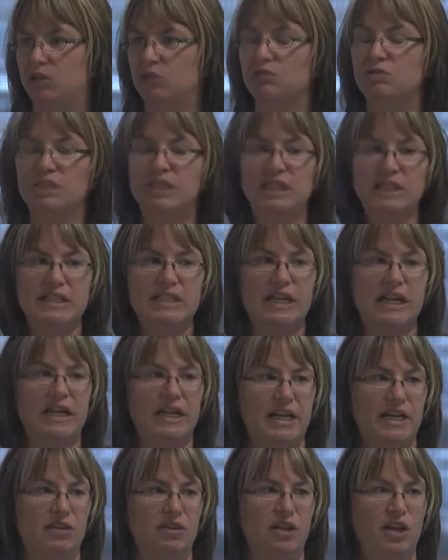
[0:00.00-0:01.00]
You need to get
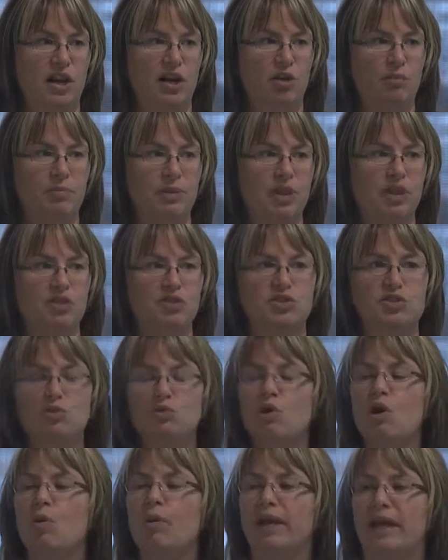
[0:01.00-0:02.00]
in there because you
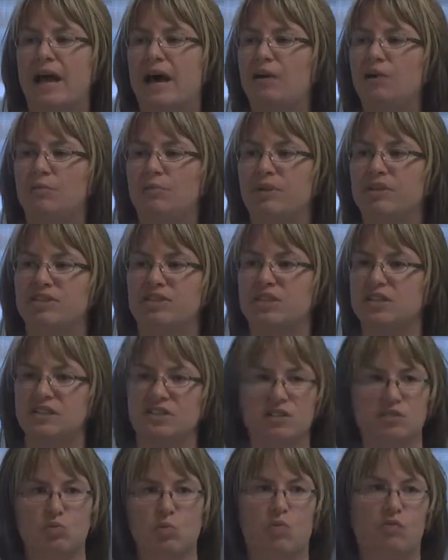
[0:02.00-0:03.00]
going out of
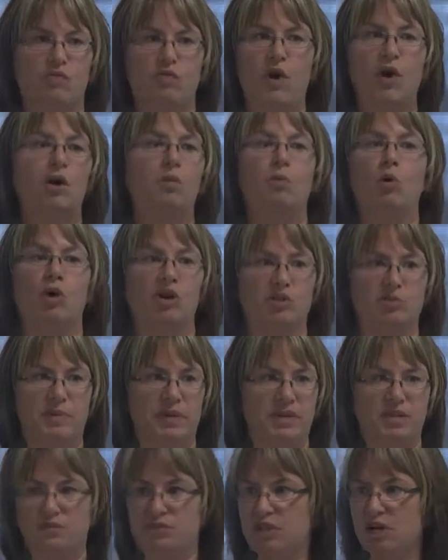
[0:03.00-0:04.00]
business is far more
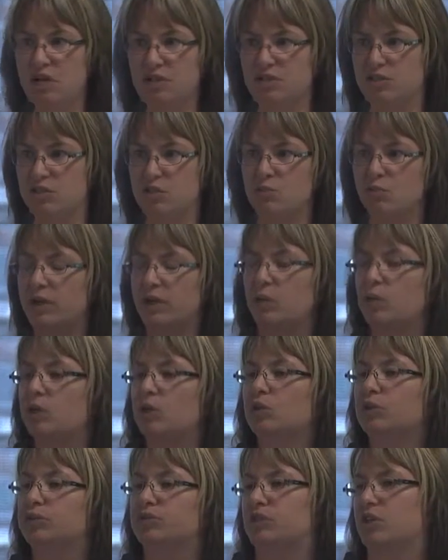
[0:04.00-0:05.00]
expensive to us too. We don't want
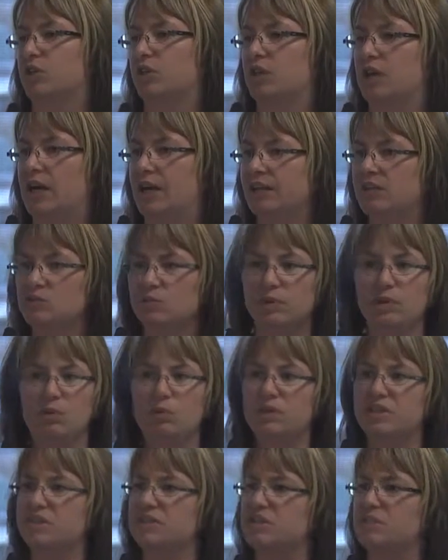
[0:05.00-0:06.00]
to lose our clients. We don't
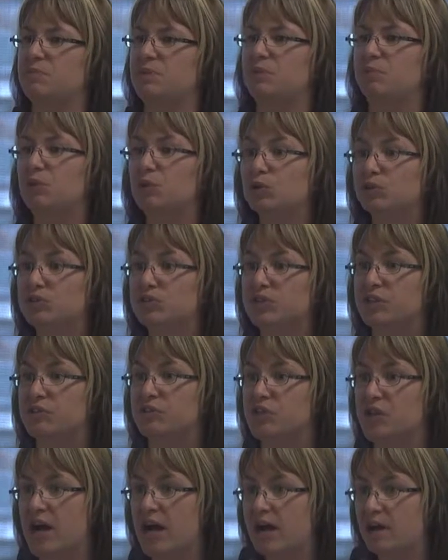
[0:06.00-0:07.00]
want to see people lose their
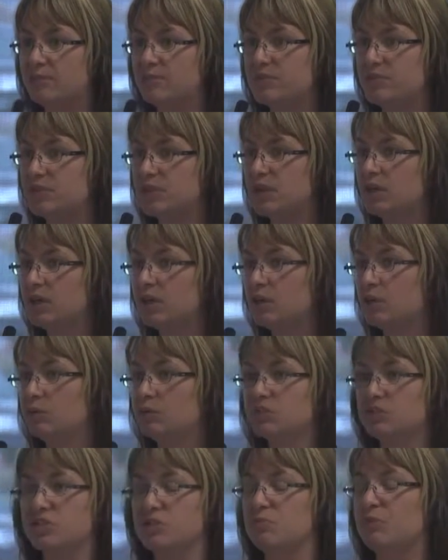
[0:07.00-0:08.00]
jobs. We
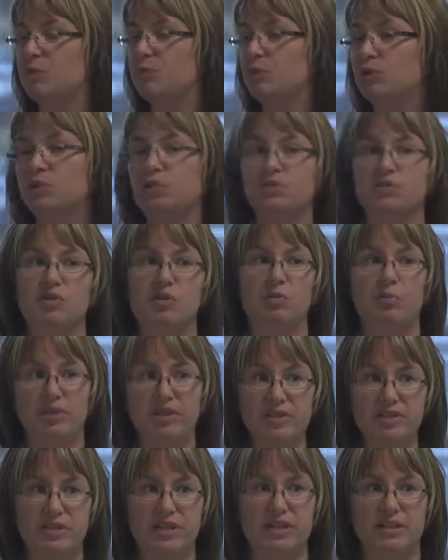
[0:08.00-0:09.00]
don't see people lose their
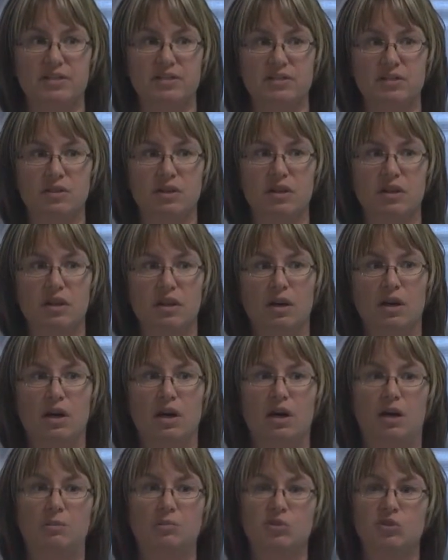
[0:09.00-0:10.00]
business.
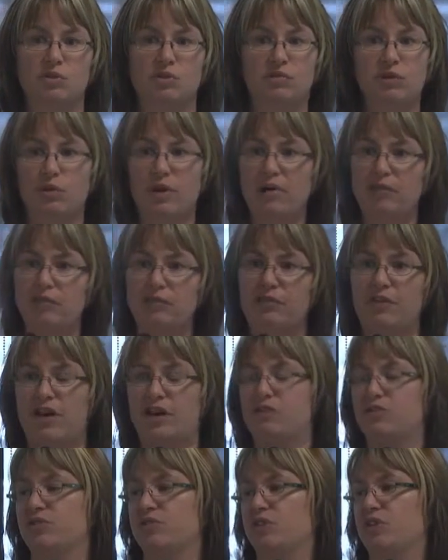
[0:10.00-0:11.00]
So if you ever
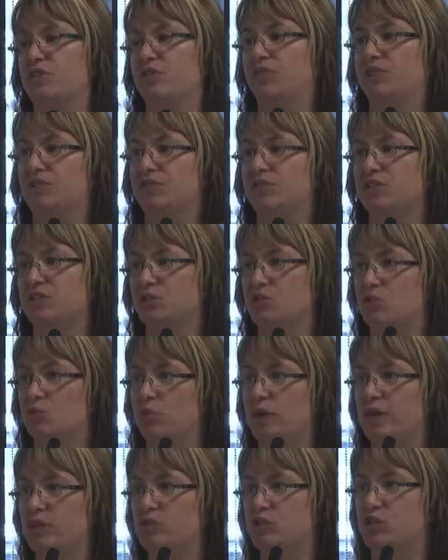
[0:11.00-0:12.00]
find yourself in a
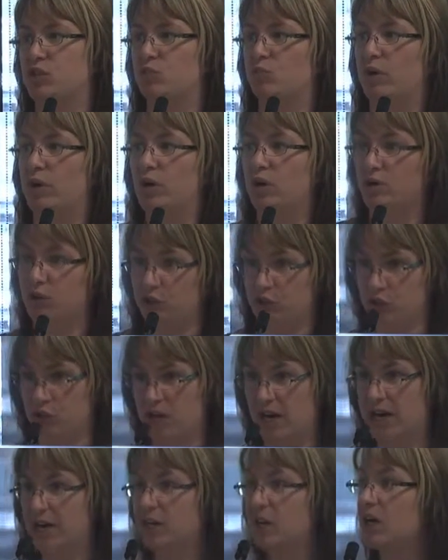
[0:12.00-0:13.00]
situation where you're
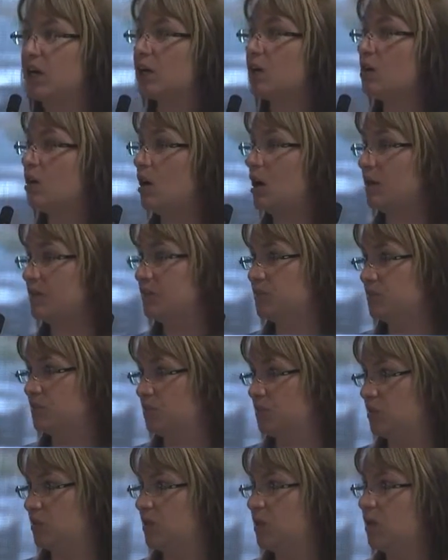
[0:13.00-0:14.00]
trying to cut
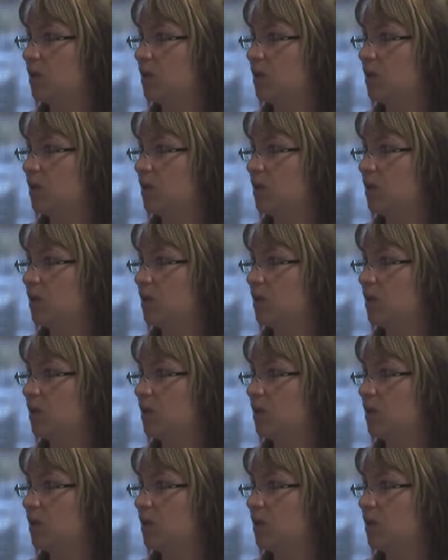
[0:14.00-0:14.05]
costs,